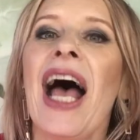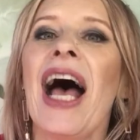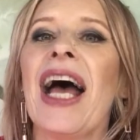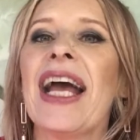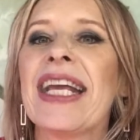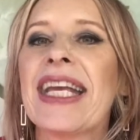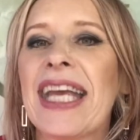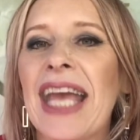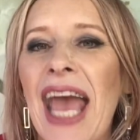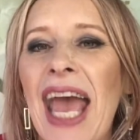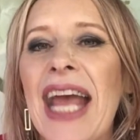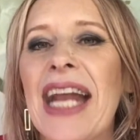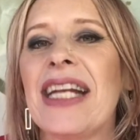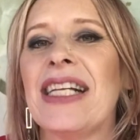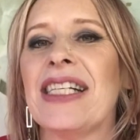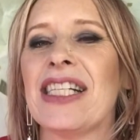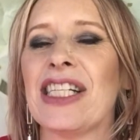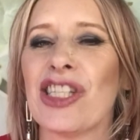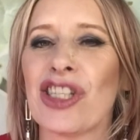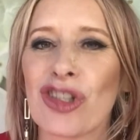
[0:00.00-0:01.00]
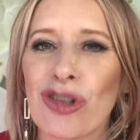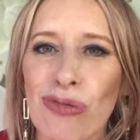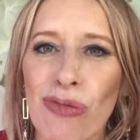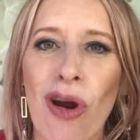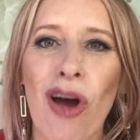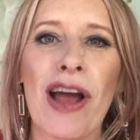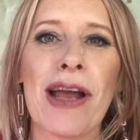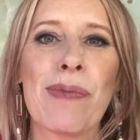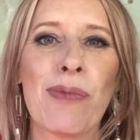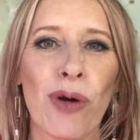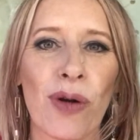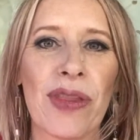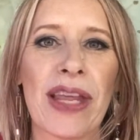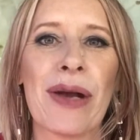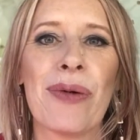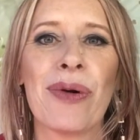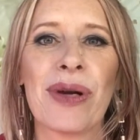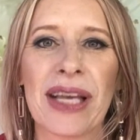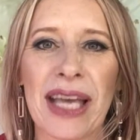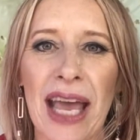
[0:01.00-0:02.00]
Again, describe what
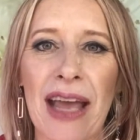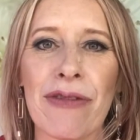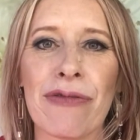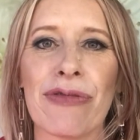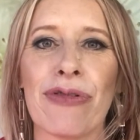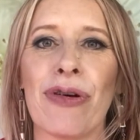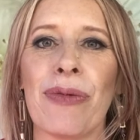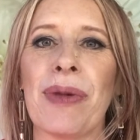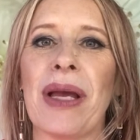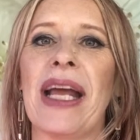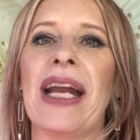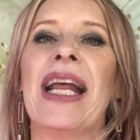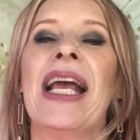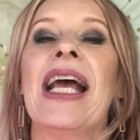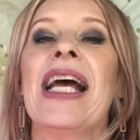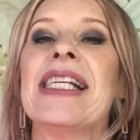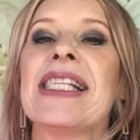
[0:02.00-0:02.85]
they will get from it.